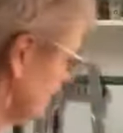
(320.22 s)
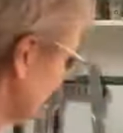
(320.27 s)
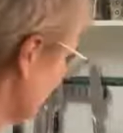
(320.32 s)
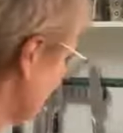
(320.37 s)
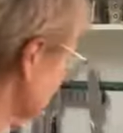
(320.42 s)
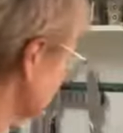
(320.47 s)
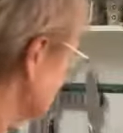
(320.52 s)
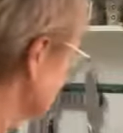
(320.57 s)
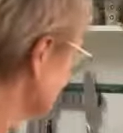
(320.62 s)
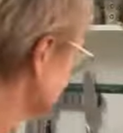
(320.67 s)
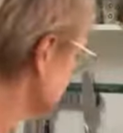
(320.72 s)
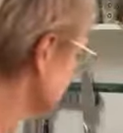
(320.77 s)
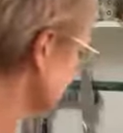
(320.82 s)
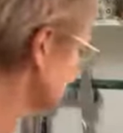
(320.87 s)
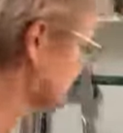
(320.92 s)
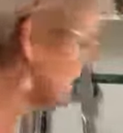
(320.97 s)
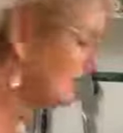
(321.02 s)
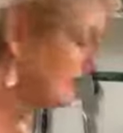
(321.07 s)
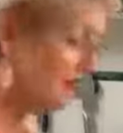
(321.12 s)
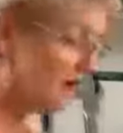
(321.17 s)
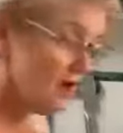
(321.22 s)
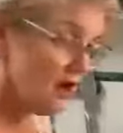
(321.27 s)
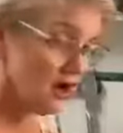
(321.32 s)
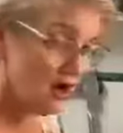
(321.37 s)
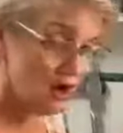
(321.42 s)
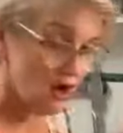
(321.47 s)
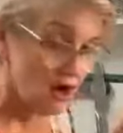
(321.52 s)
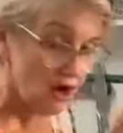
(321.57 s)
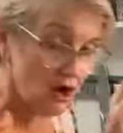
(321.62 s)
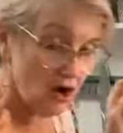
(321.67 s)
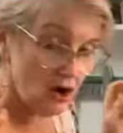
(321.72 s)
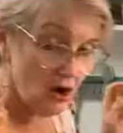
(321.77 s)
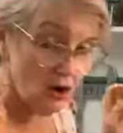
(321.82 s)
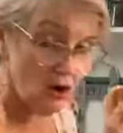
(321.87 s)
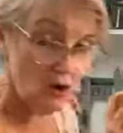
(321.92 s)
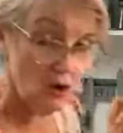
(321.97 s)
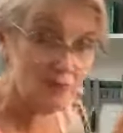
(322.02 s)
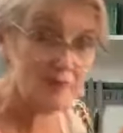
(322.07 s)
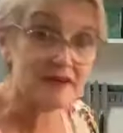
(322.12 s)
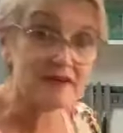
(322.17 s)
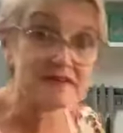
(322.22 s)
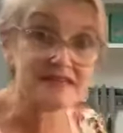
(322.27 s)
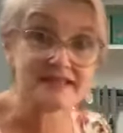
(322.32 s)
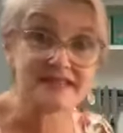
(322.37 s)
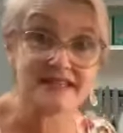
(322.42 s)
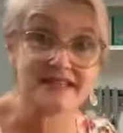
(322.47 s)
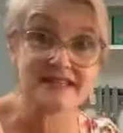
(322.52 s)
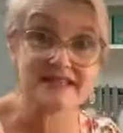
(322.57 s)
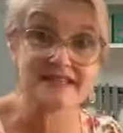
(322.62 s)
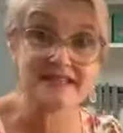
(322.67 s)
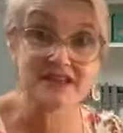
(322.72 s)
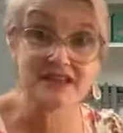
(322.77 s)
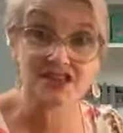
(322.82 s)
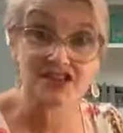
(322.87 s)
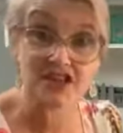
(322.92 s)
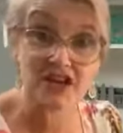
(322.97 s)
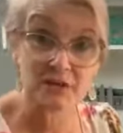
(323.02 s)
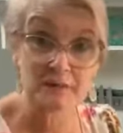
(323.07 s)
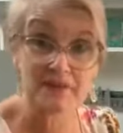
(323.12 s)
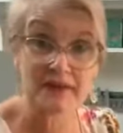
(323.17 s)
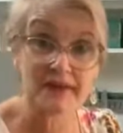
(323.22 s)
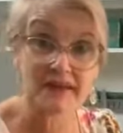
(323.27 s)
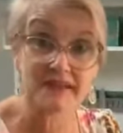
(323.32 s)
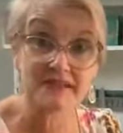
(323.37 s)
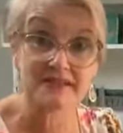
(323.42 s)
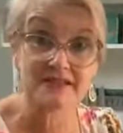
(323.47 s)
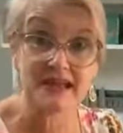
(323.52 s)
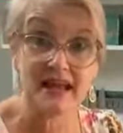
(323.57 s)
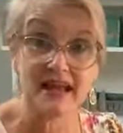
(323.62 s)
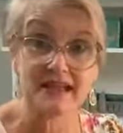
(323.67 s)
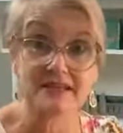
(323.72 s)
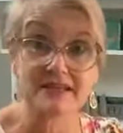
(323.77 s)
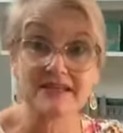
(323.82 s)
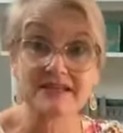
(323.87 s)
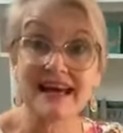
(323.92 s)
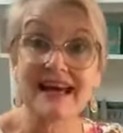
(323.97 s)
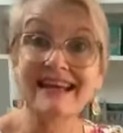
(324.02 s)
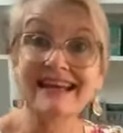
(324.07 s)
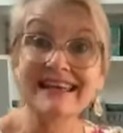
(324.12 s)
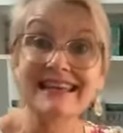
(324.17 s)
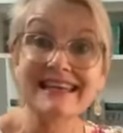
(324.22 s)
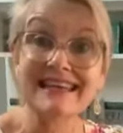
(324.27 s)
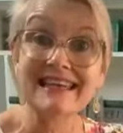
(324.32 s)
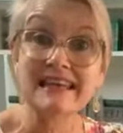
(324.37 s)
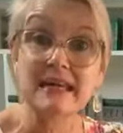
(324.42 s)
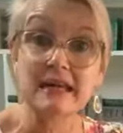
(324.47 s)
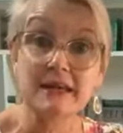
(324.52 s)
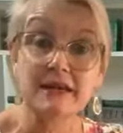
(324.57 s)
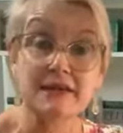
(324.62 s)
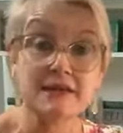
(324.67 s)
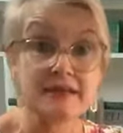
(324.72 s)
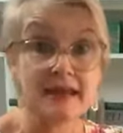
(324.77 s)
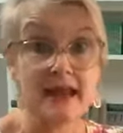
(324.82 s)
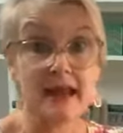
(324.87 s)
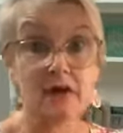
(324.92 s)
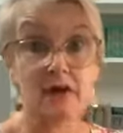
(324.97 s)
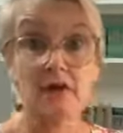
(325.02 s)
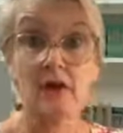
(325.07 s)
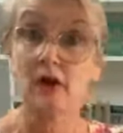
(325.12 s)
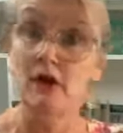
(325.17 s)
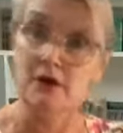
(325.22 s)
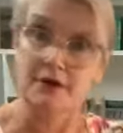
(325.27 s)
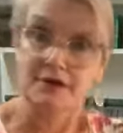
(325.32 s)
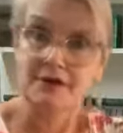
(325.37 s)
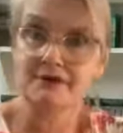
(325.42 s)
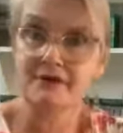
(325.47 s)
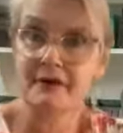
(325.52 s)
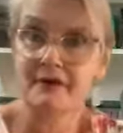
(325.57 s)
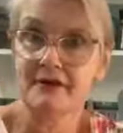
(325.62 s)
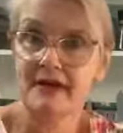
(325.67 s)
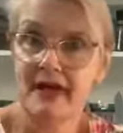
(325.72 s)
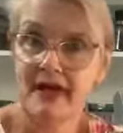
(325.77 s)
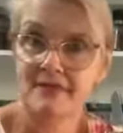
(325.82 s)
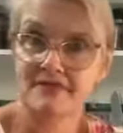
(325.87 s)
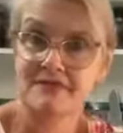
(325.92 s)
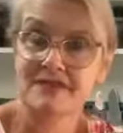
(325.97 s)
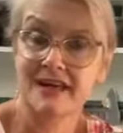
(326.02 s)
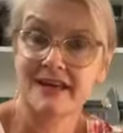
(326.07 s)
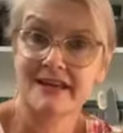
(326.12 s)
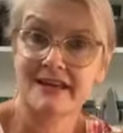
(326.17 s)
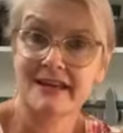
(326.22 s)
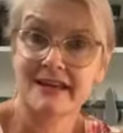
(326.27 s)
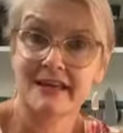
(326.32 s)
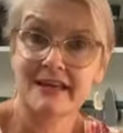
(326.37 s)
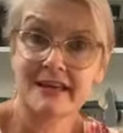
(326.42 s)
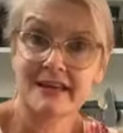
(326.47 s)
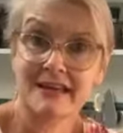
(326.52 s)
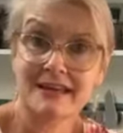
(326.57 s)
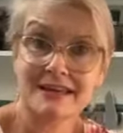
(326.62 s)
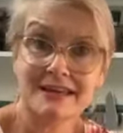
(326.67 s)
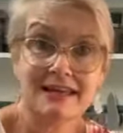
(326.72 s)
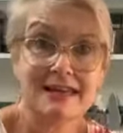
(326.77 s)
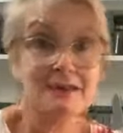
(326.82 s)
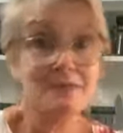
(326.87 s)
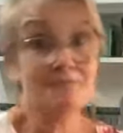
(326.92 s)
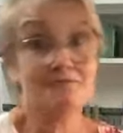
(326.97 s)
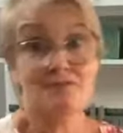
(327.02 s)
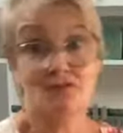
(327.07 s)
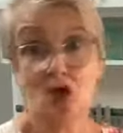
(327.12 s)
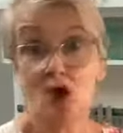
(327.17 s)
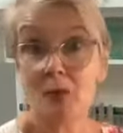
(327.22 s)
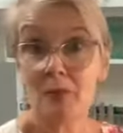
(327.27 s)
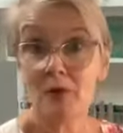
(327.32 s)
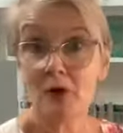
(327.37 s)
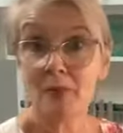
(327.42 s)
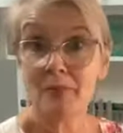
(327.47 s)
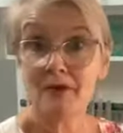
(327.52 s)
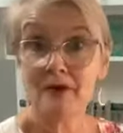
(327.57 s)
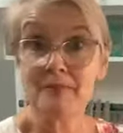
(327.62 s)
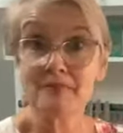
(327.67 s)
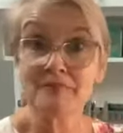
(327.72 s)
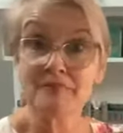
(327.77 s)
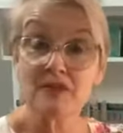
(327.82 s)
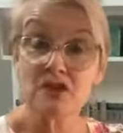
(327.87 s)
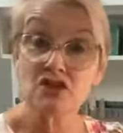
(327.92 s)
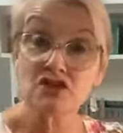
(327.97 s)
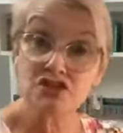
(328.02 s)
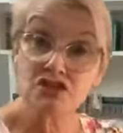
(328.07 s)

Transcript: basically, hummus is chickpeas and tahini. Now, you don't have tahini, not a problem.